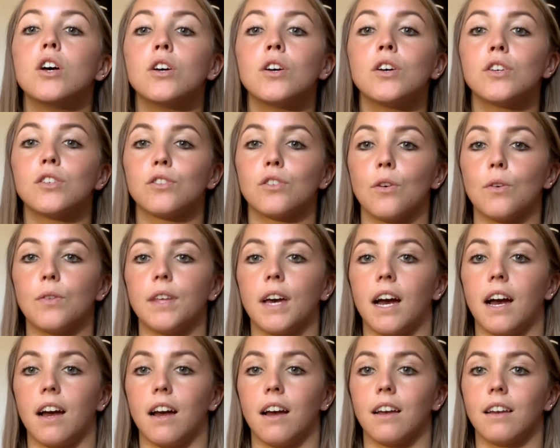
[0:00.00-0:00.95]
so
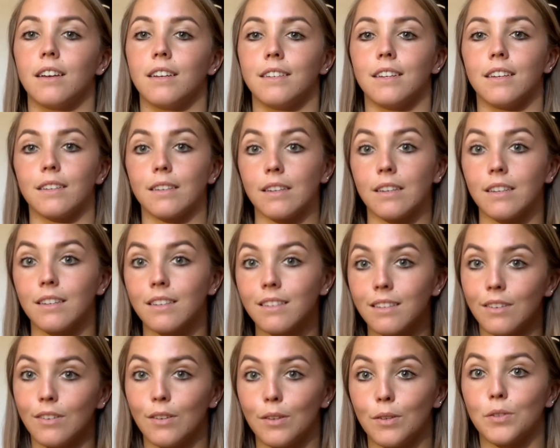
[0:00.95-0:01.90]
that it doesn't, you
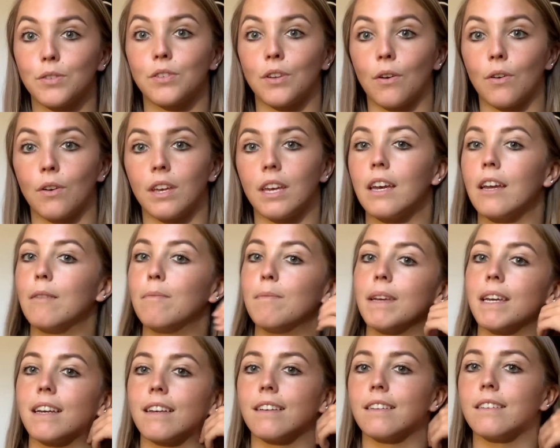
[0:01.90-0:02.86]
know, soak in,
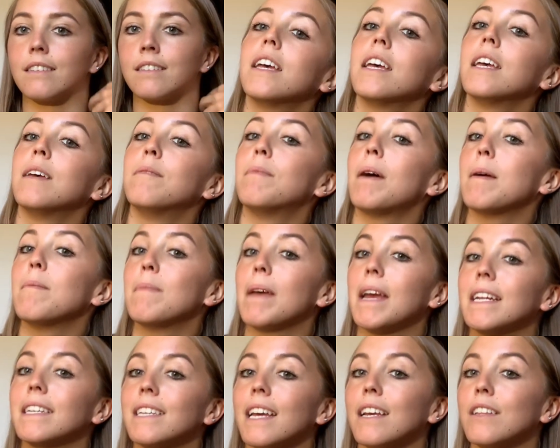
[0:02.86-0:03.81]
because it might
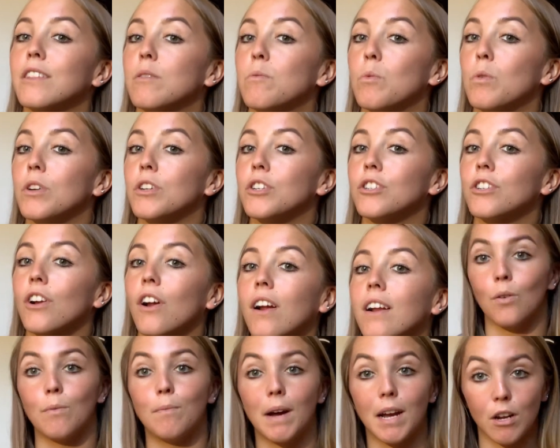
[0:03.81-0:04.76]
maintain the moisture,
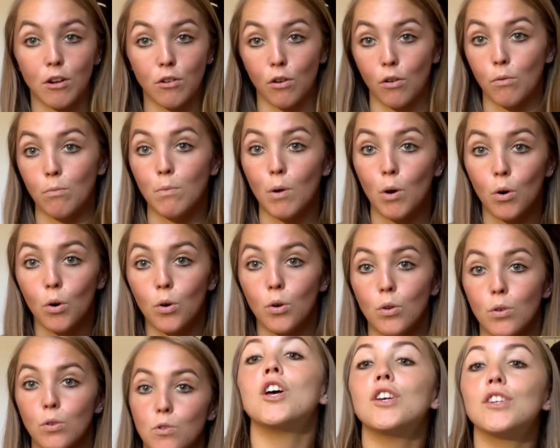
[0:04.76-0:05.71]
it might grow mold.